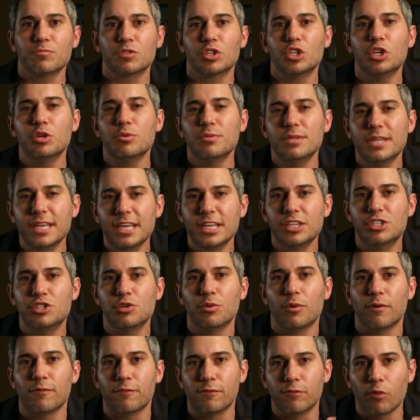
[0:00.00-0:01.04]
You need
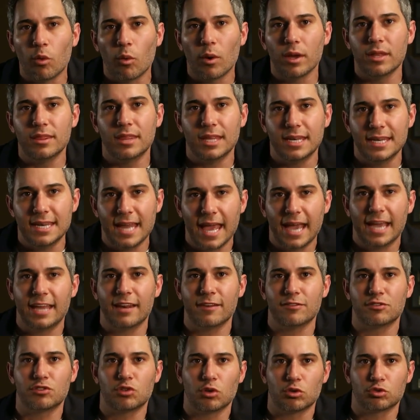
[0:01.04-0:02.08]
to avoid the
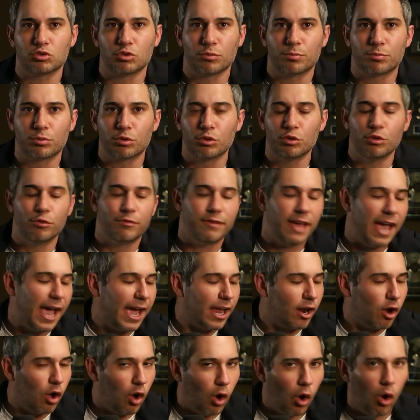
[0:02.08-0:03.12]
negative social proof
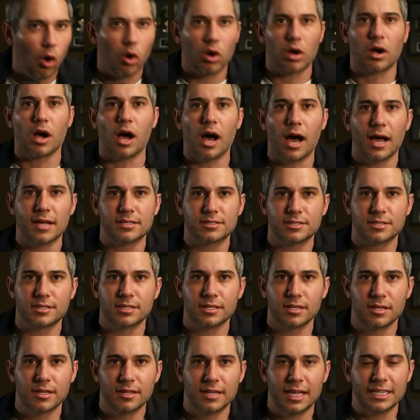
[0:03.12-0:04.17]
at all costs.